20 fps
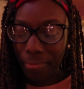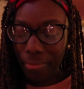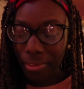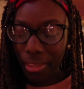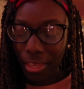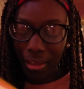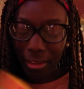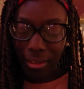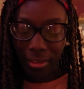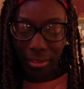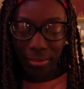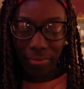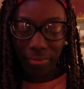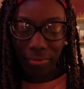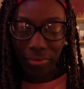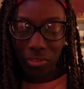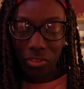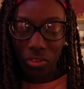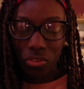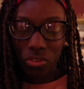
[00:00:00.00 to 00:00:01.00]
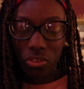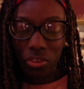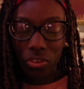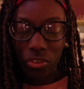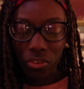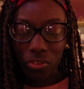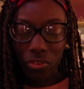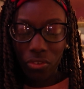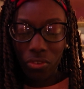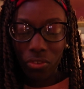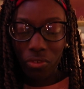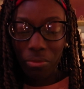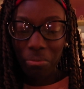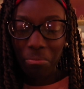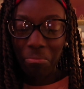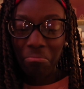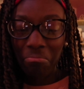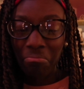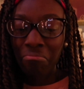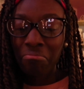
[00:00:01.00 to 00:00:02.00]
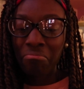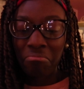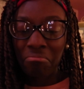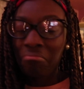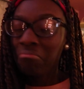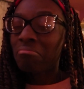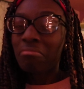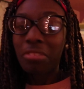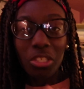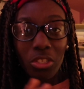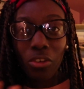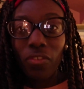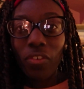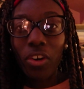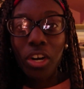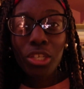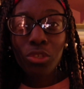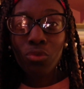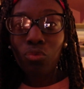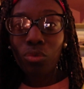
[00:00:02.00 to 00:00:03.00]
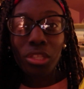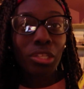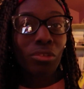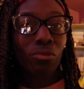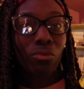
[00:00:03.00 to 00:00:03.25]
Yeah, so far it's really